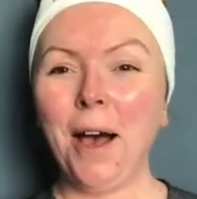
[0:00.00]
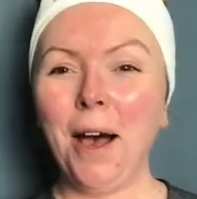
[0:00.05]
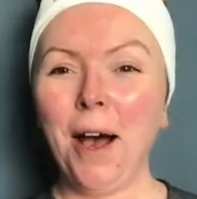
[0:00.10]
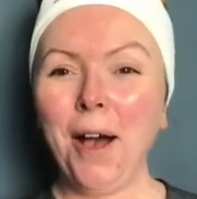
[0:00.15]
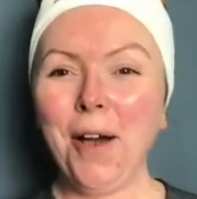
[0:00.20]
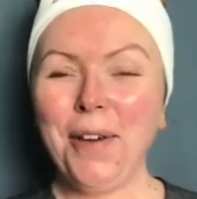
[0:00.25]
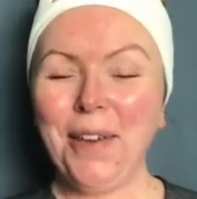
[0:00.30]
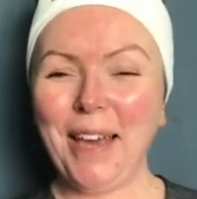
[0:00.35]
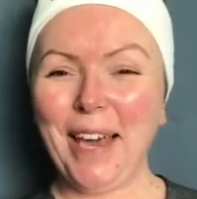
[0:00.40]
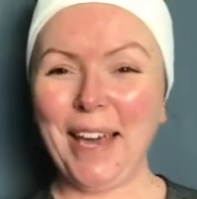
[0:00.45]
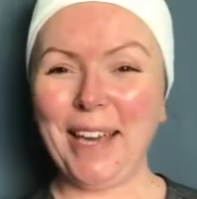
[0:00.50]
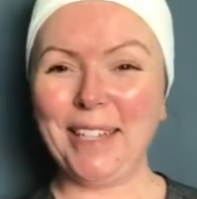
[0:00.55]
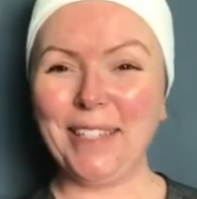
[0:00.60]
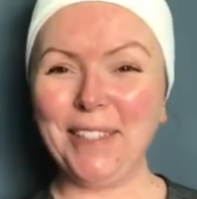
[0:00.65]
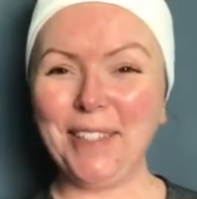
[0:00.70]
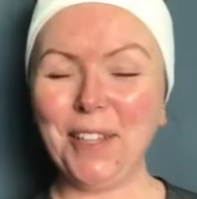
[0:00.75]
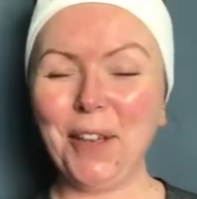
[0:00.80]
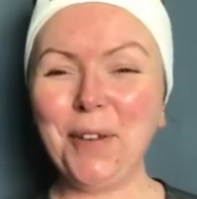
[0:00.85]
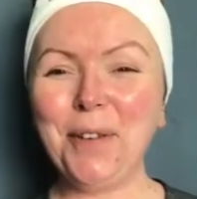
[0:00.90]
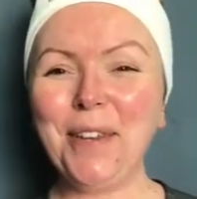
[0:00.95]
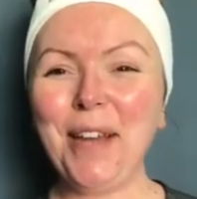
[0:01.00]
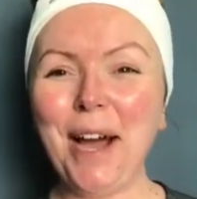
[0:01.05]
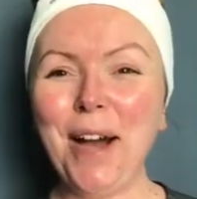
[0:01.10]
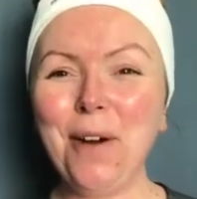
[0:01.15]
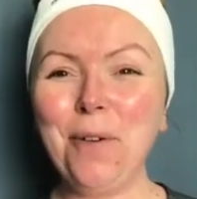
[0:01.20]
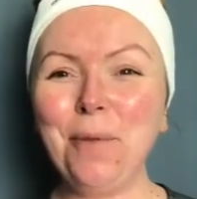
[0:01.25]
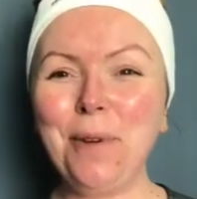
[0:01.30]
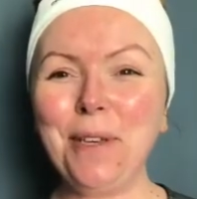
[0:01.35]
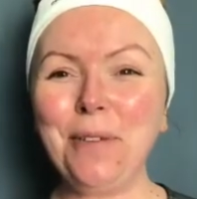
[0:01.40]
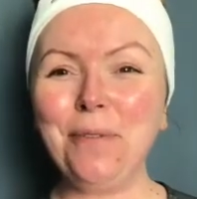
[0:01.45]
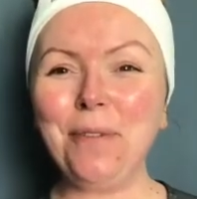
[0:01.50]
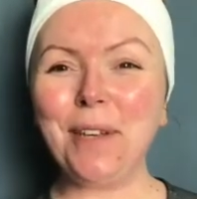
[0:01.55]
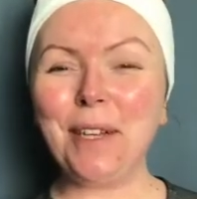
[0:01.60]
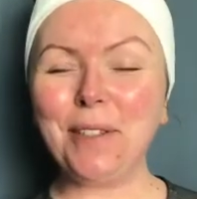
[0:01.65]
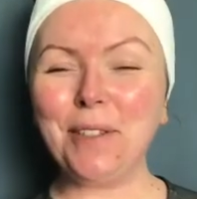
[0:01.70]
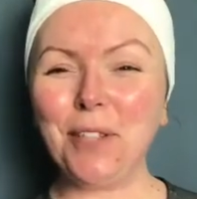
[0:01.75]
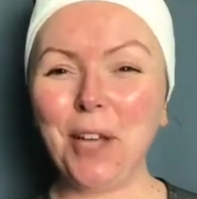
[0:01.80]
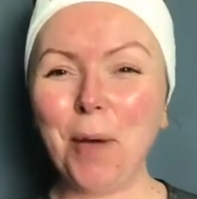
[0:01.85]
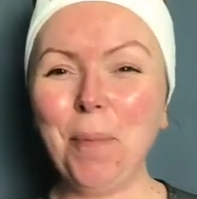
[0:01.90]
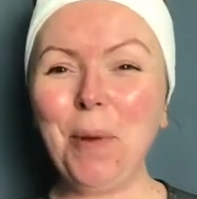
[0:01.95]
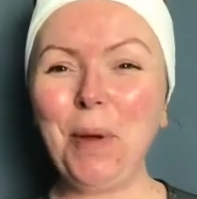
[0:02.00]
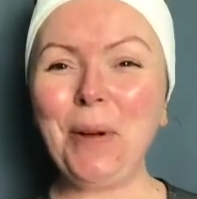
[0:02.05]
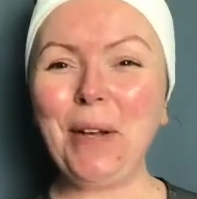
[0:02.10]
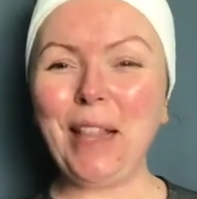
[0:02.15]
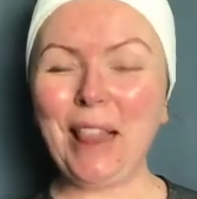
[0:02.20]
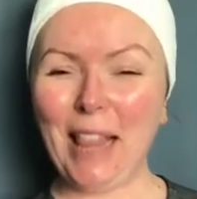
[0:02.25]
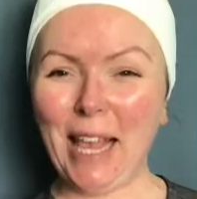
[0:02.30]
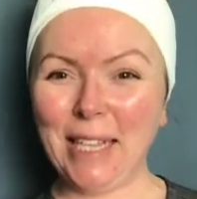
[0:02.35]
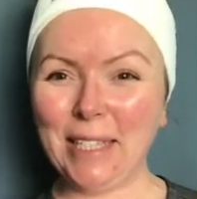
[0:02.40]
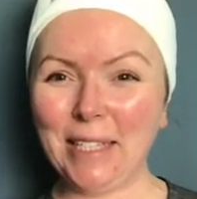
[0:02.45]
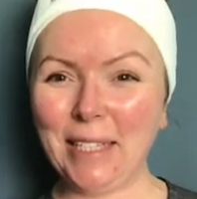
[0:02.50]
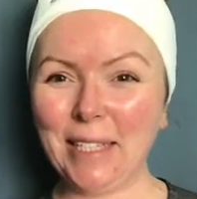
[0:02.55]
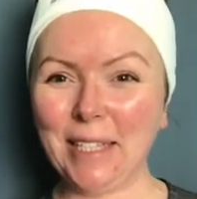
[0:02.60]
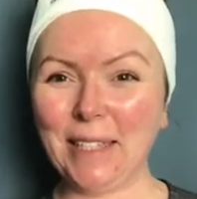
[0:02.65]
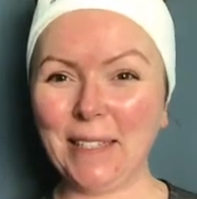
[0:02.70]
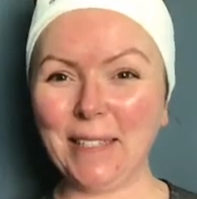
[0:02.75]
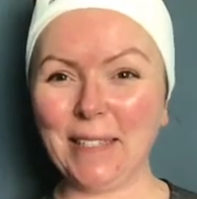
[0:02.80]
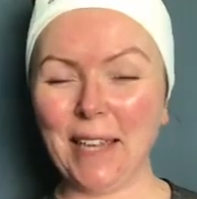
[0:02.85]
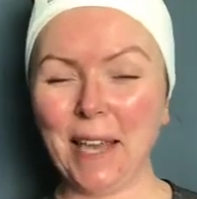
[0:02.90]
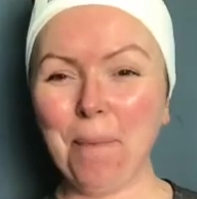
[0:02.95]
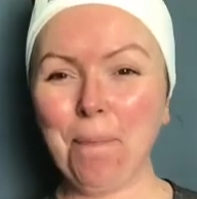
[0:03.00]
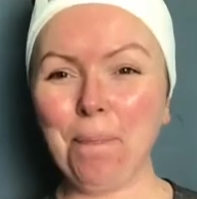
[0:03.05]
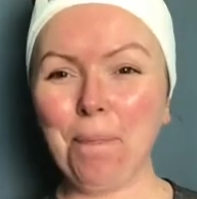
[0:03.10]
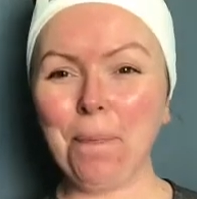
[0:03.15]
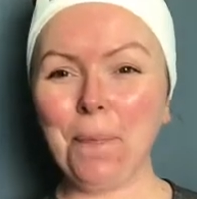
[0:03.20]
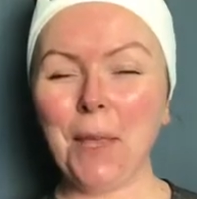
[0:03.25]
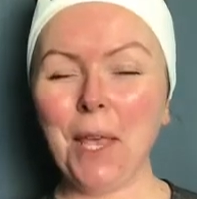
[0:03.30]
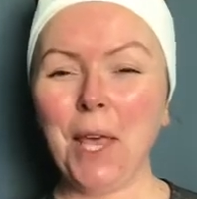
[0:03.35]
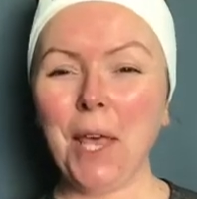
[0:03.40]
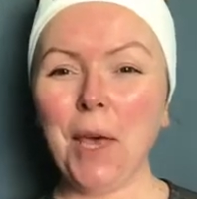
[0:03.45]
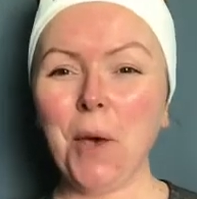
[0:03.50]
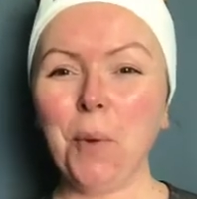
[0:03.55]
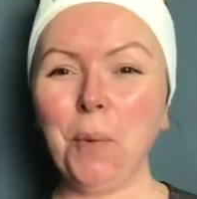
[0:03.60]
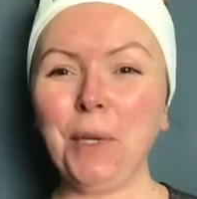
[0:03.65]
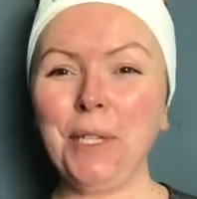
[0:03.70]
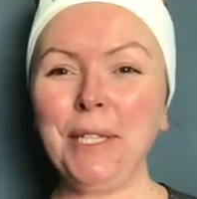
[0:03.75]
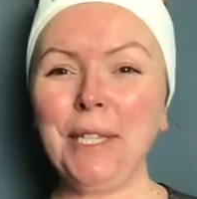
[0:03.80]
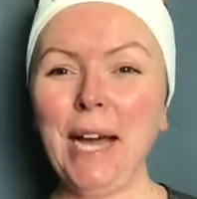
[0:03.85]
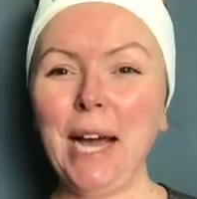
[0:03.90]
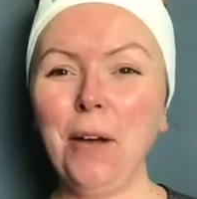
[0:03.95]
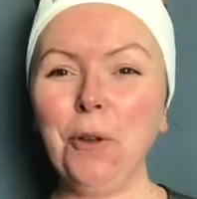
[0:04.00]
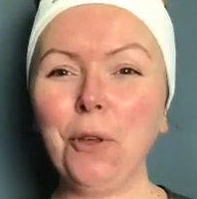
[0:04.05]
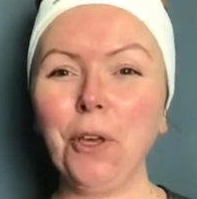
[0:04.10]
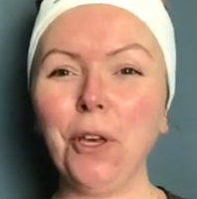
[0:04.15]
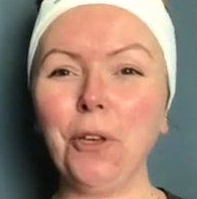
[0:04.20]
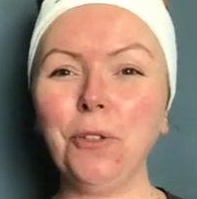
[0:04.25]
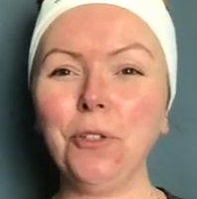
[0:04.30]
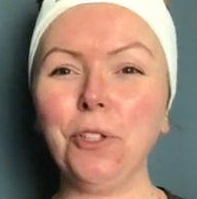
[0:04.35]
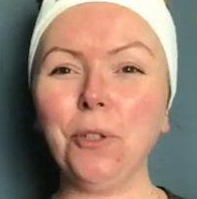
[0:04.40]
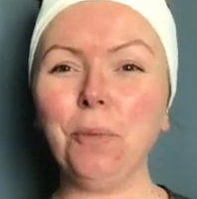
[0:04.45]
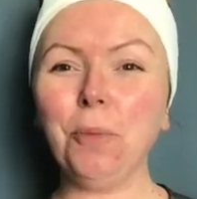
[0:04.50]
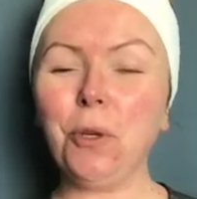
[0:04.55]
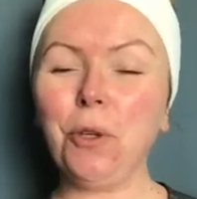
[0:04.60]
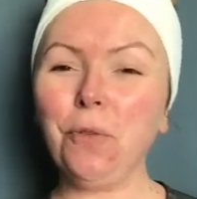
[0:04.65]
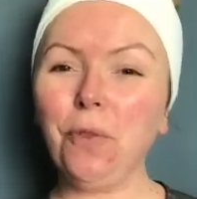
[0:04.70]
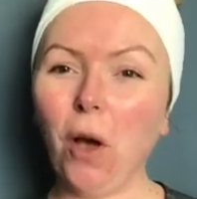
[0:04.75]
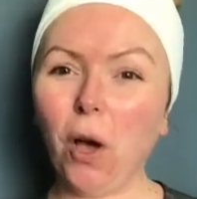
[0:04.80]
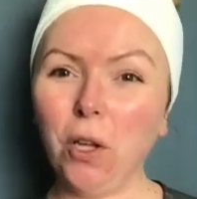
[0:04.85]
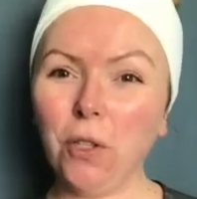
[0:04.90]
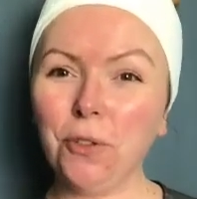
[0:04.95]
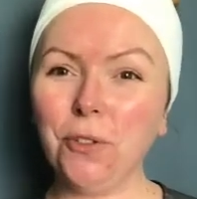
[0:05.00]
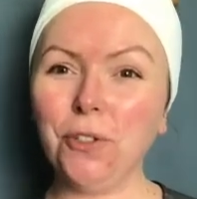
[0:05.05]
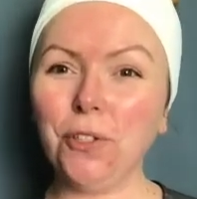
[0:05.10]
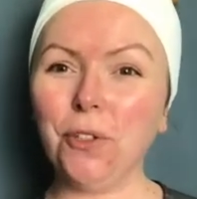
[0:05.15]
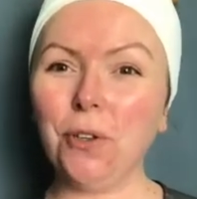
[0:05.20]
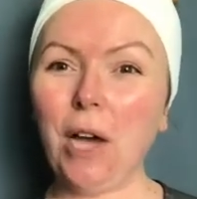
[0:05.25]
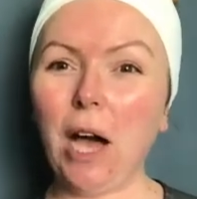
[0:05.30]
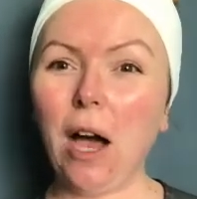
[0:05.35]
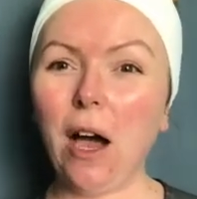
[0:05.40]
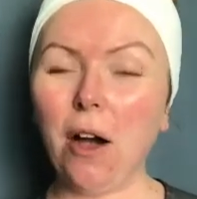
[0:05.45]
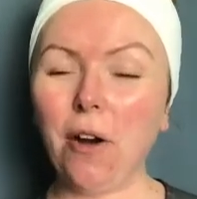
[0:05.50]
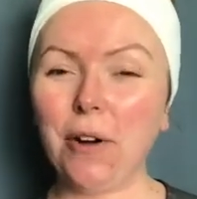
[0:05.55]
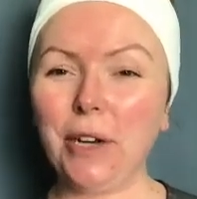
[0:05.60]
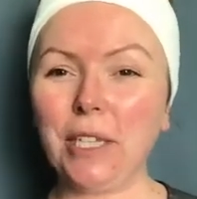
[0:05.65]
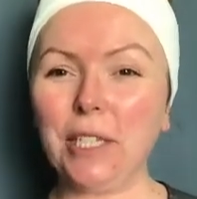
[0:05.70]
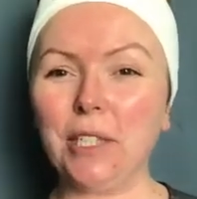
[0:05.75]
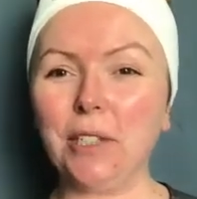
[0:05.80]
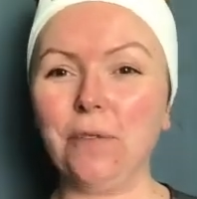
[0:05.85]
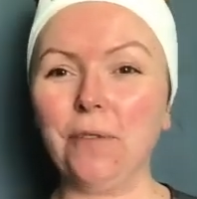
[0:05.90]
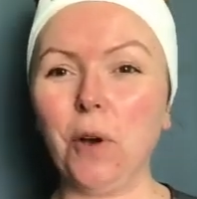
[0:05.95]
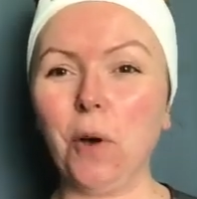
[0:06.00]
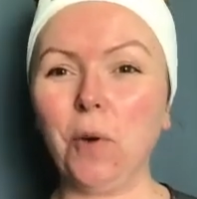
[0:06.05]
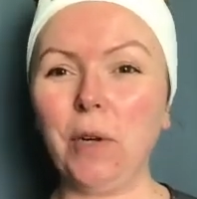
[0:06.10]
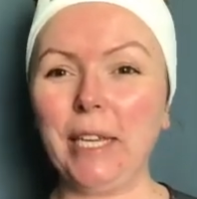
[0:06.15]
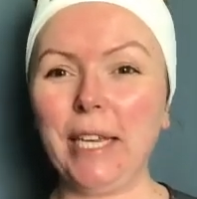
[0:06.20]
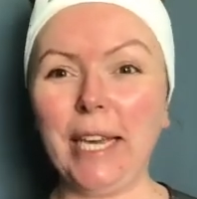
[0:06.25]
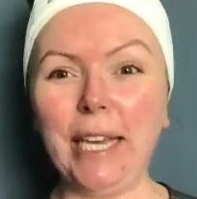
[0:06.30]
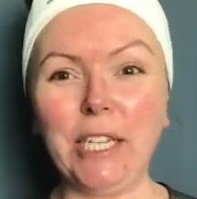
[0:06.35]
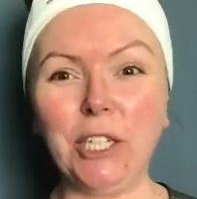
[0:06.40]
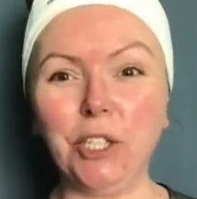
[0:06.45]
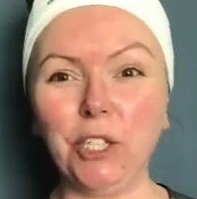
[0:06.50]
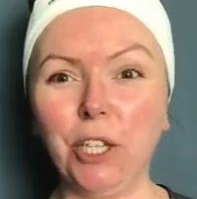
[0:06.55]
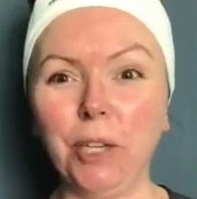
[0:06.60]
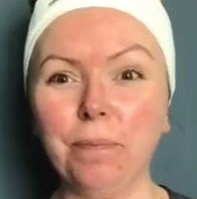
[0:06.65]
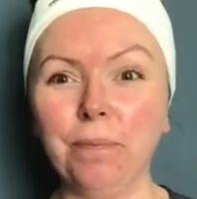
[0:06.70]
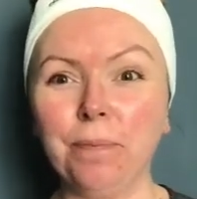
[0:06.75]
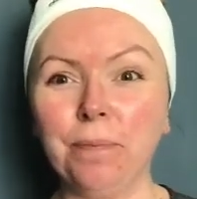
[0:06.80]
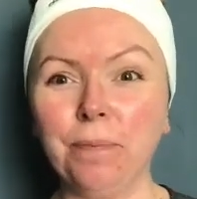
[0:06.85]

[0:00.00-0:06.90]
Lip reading: Okay, so now we've double cleansed the skin. We're now going to move on to our exfoliation.